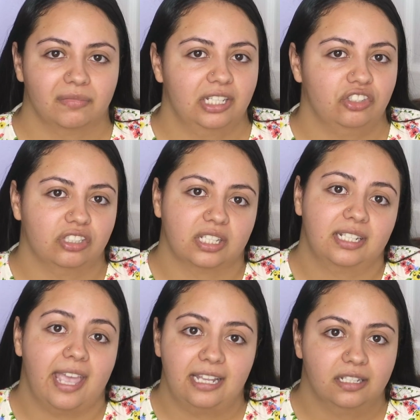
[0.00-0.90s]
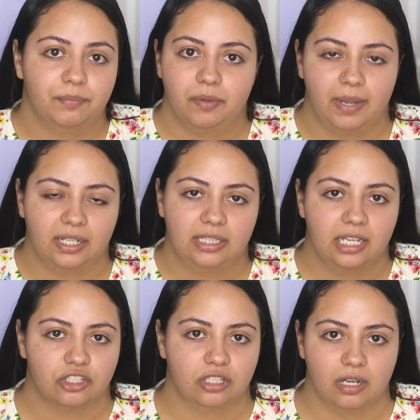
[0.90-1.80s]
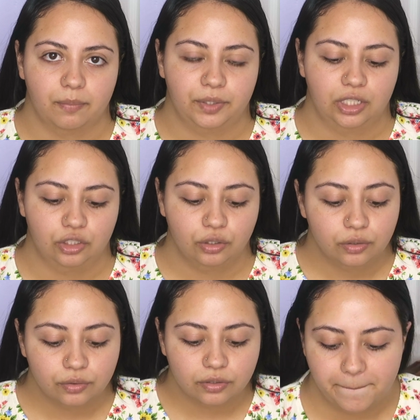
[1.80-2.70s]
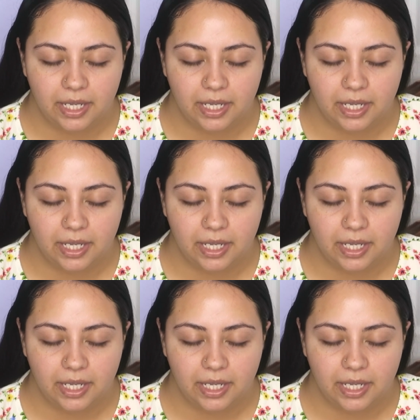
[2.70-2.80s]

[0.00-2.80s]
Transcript: it's just gonna end up in my collection not being used.